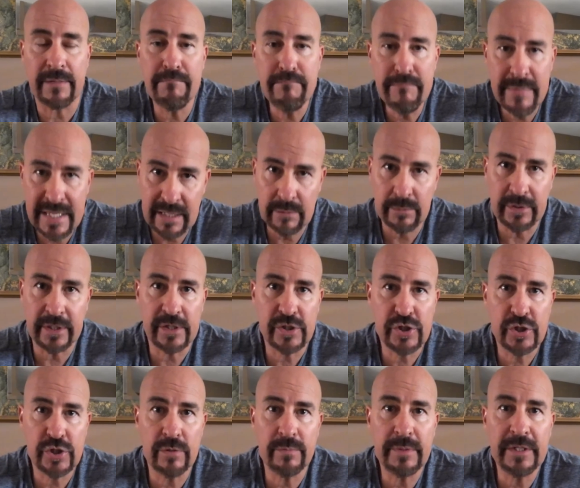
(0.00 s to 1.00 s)
minimally,
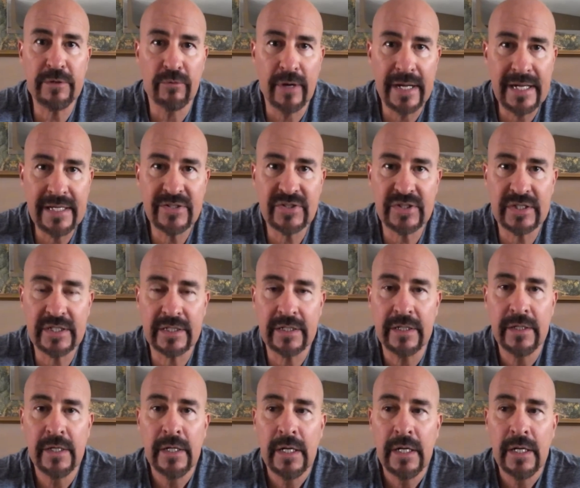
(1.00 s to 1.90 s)
should be raising